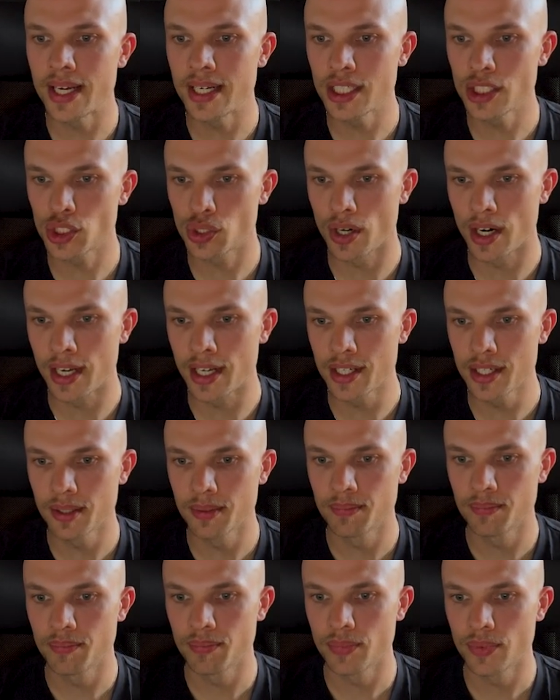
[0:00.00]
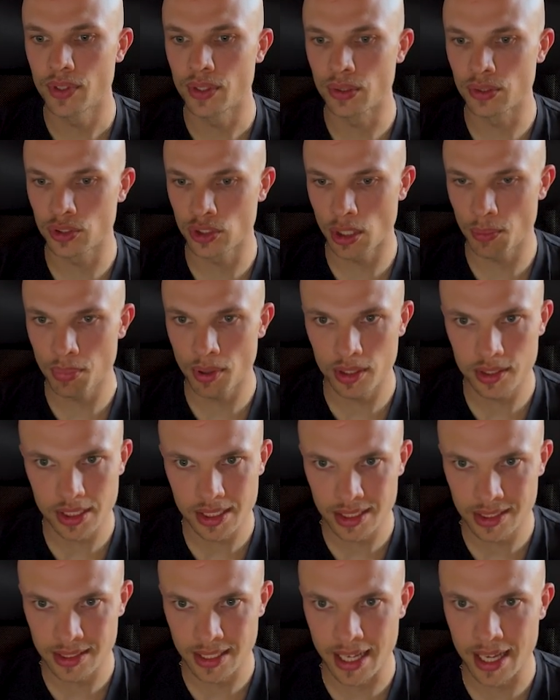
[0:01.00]
in a trade, your stop loss
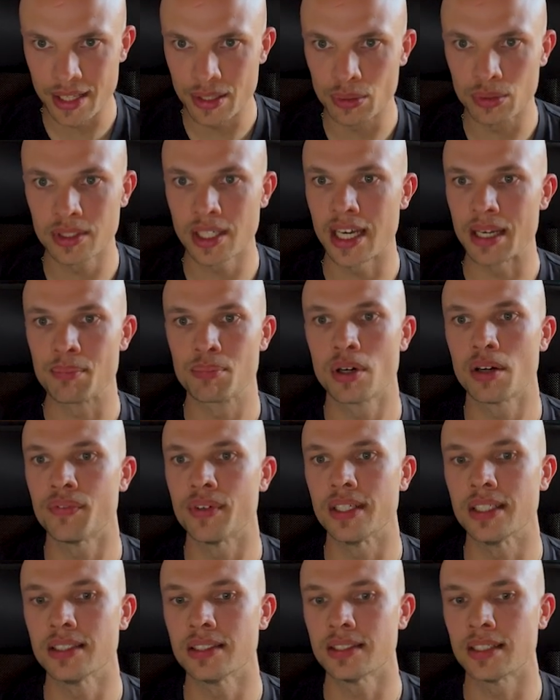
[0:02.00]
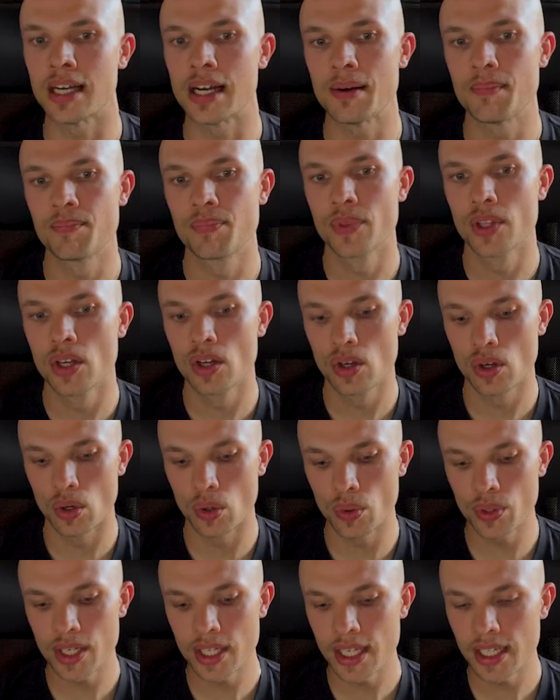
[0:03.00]
is set, your take profit is set.
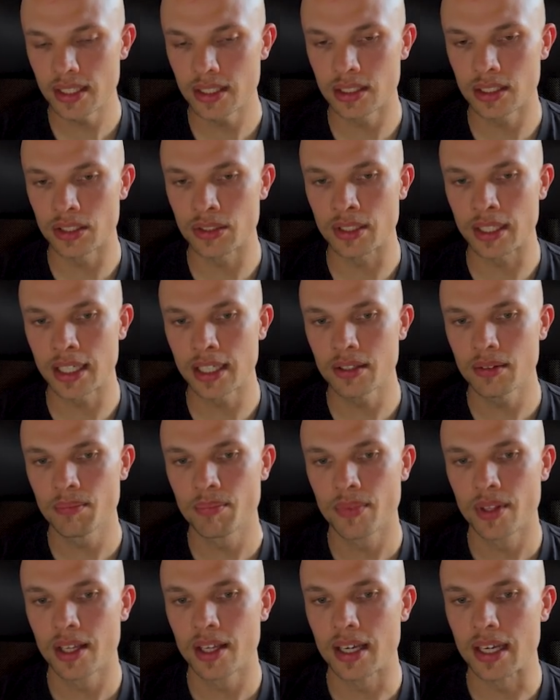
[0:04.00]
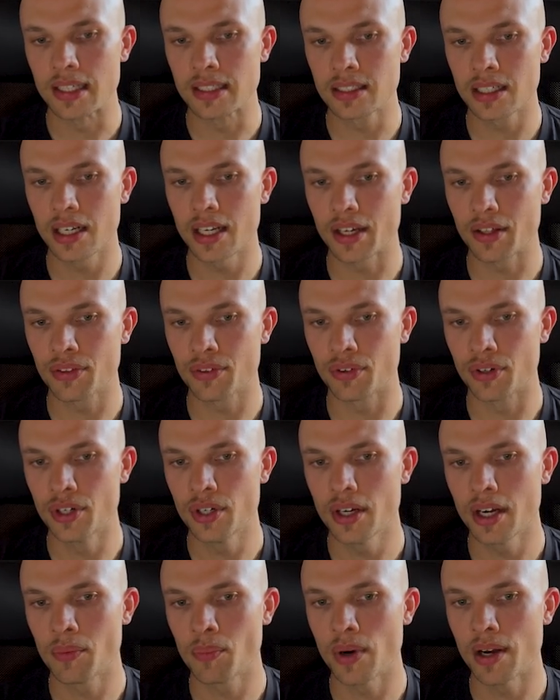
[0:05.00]
All you need to do now is click
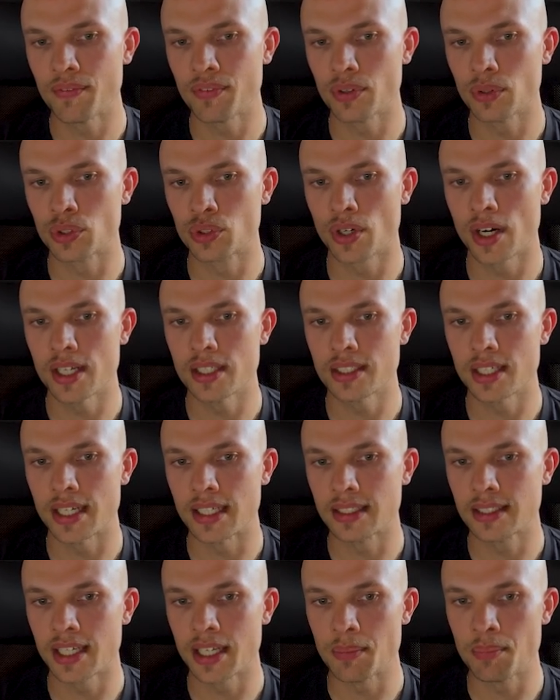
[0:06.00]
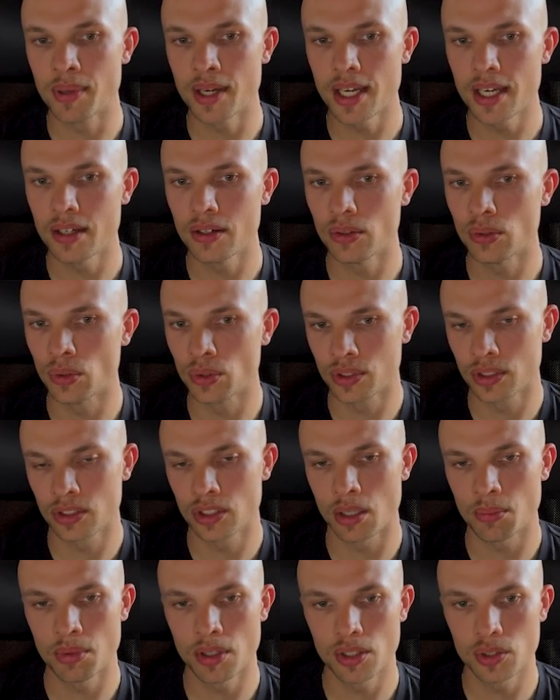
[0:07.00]
through and wait for your trade to hit TP or
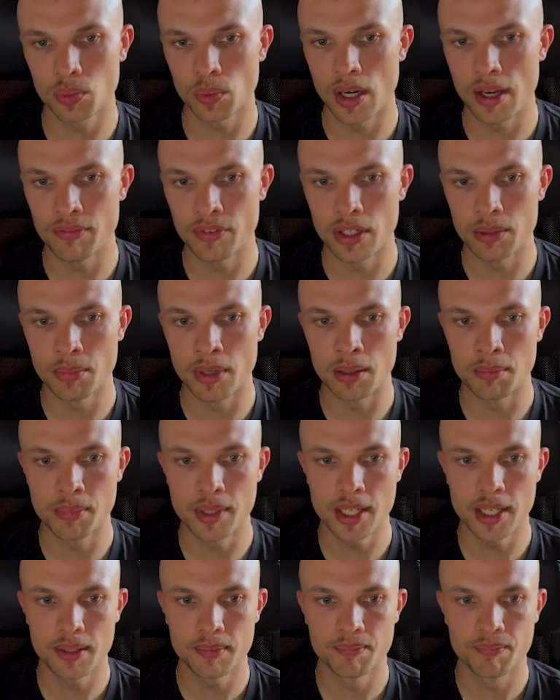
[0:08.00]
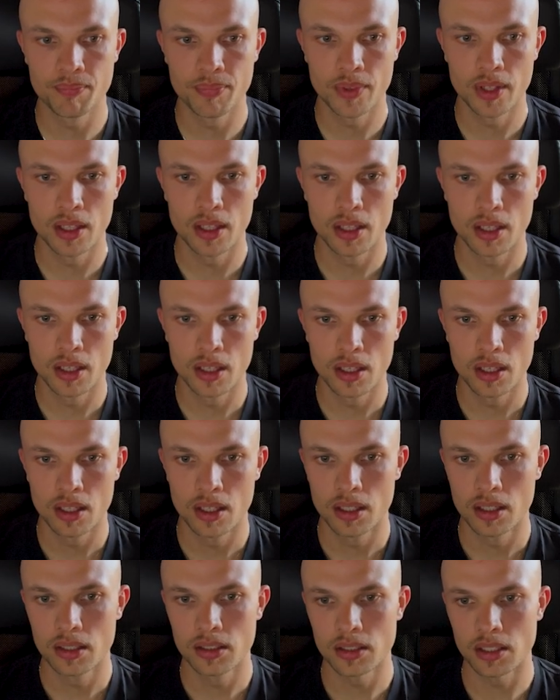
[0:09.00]
stop loss, whatever it might be.
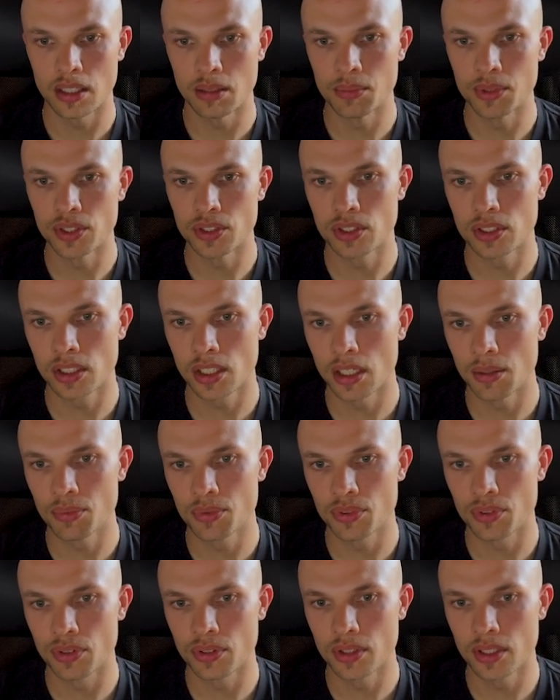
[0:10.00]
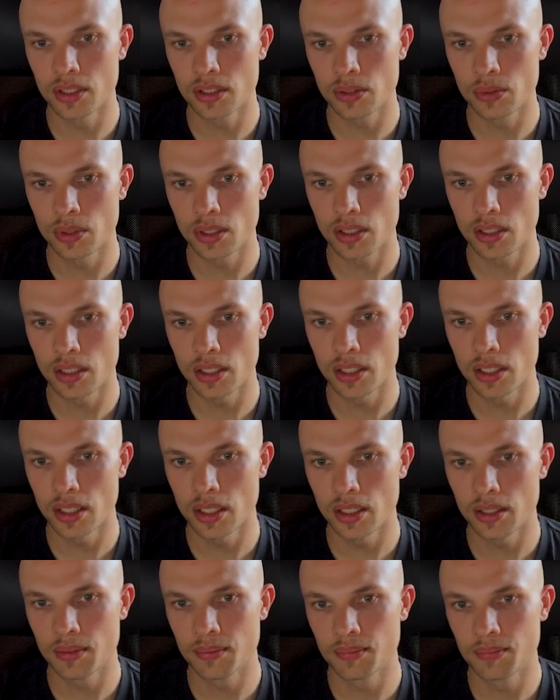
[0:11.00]
So let me just skip through this
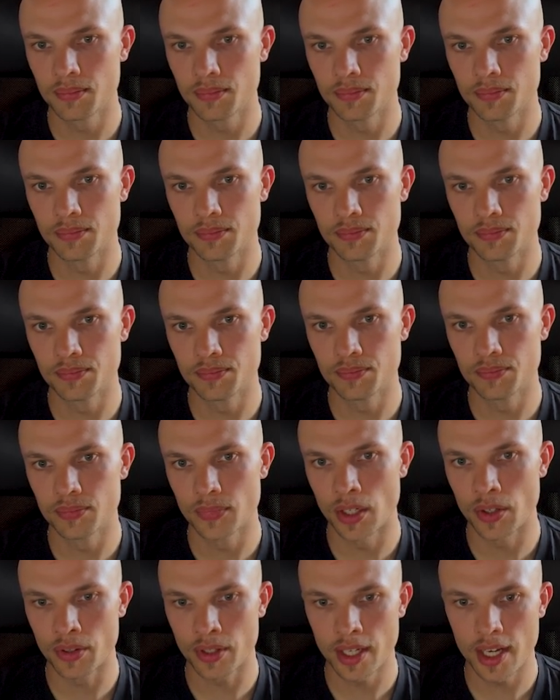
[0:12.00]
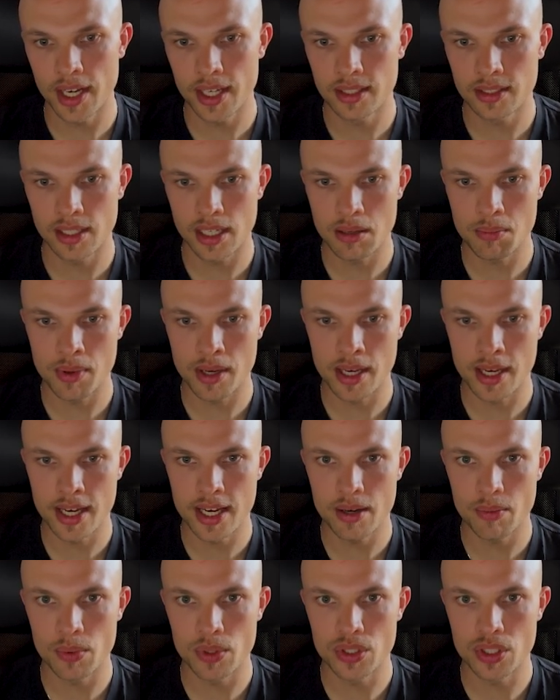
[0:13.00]
quickly. Okay, TP
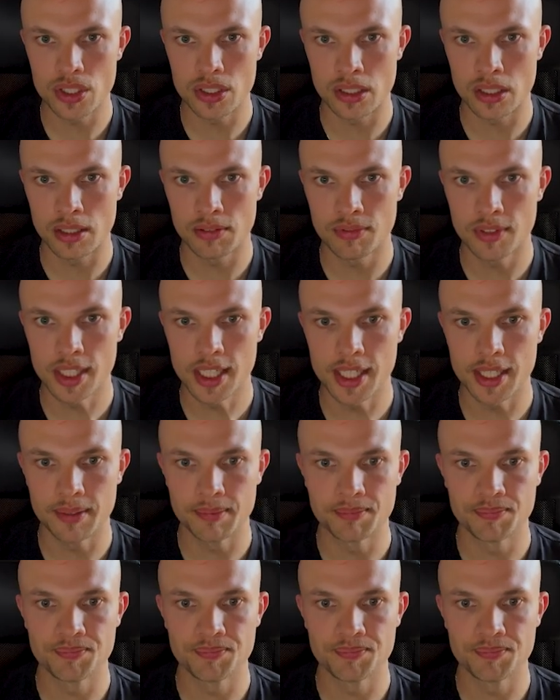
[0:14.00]
hit, which is lovely.